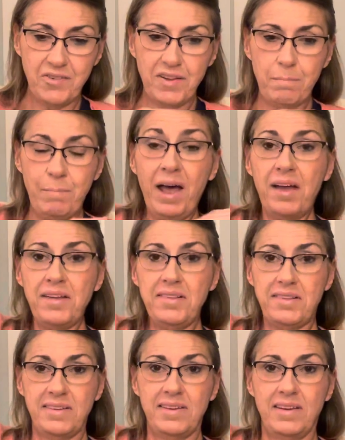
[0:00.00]

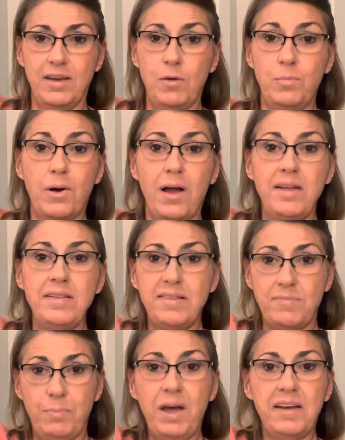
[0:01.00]
bust, a bronze
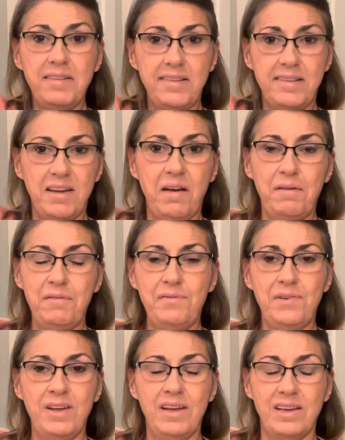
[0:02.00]
bust of
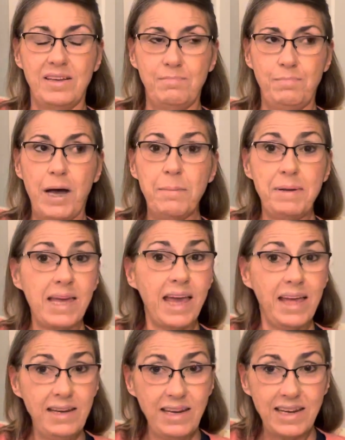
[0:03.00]
Bobby
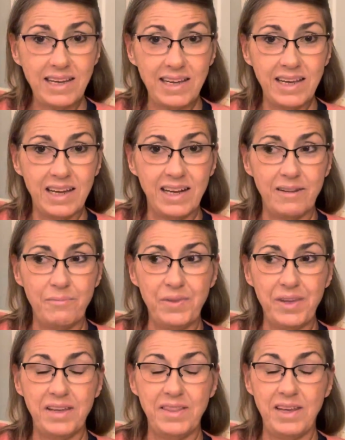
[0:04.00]
Kennedy
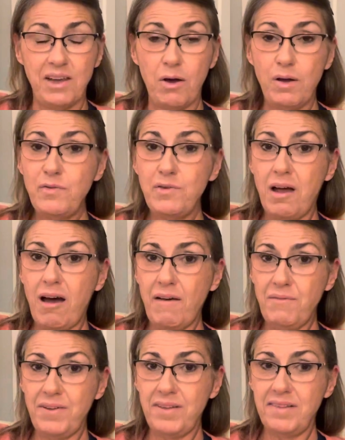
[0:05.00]
in the Oval
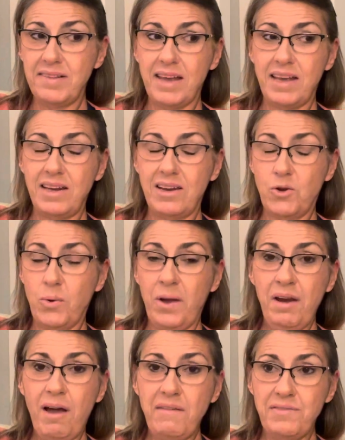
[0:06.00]
Office, and quite
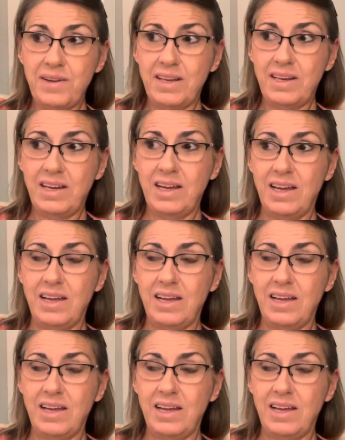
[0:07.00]
often